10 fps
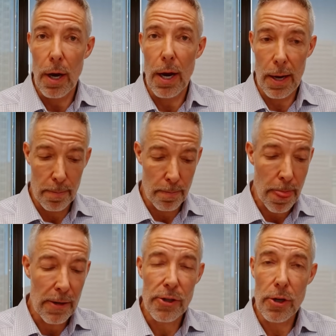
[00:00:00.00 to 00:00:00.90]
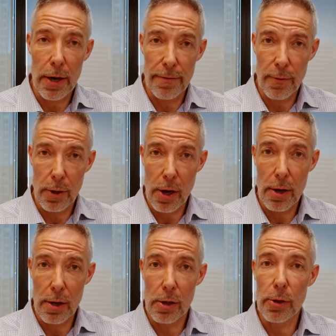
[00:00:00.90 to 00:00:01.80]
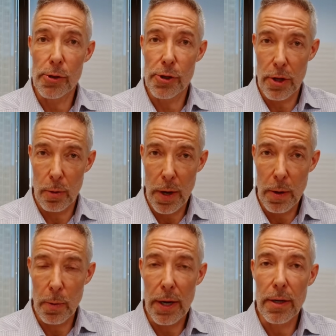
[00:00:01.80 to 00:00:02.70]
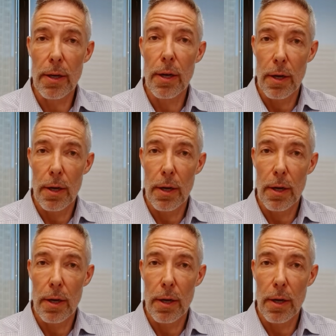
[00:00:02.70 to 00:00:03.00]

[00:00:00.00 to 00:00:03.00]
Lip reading: it's not a foregone conclusion that we would